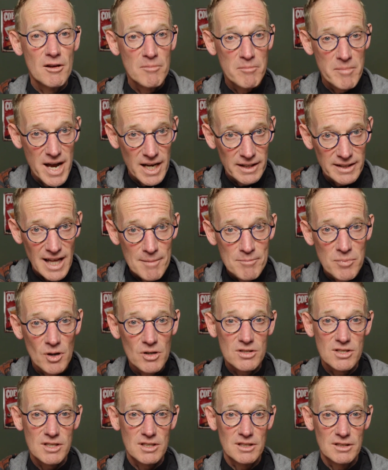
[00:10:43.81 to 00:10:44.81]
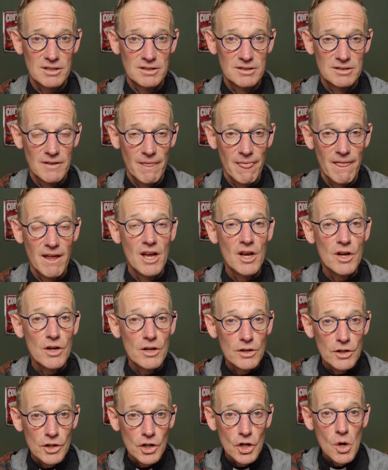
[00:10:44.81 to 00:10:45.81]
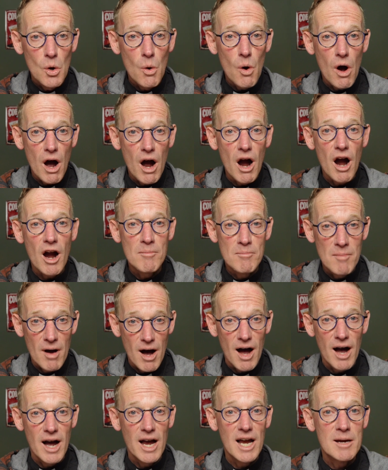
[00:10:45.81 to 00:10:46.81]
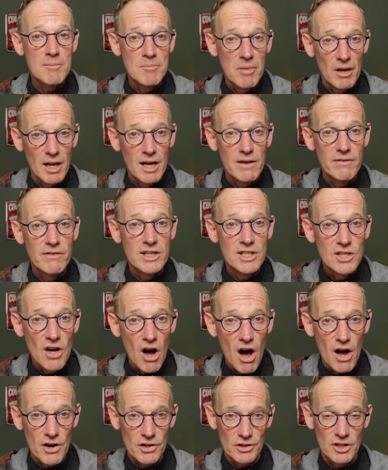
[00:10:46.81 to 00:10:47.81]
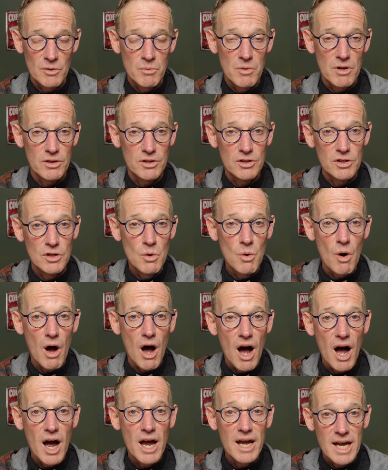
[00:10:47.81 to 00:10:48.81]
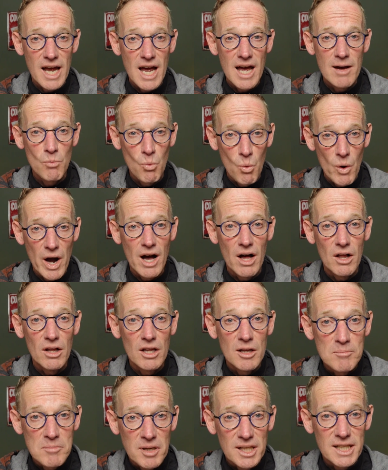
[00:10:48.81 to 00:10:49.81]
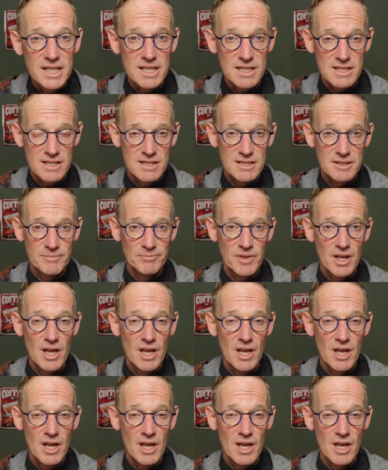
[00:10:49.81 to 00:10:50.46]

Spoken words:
Make that personal. You are my beloved daughter. With you I am well pleased.